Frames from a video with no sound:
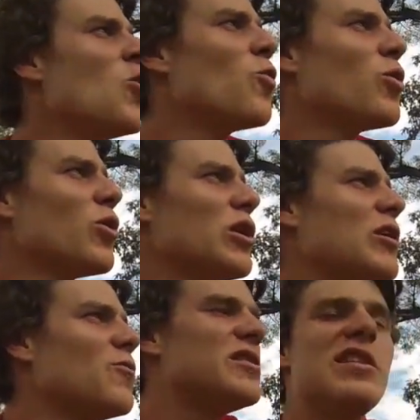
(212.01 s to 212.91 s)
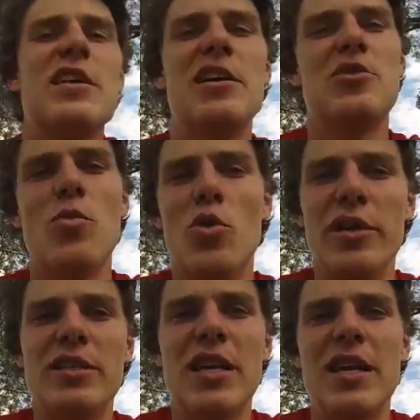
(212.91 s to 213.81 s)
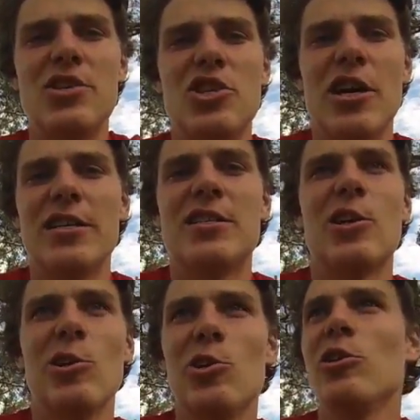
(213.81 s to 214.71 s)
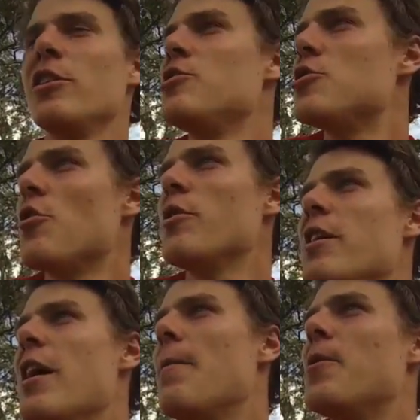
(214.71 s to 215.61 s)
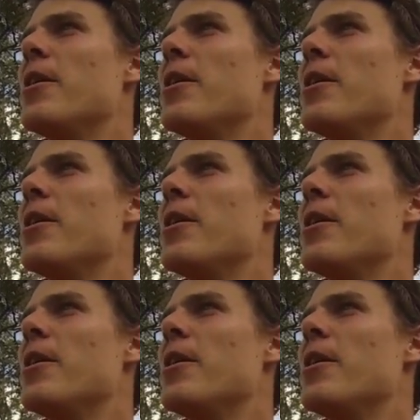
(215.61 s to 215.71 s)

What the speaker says: we're working with teenage boys and just literally showing up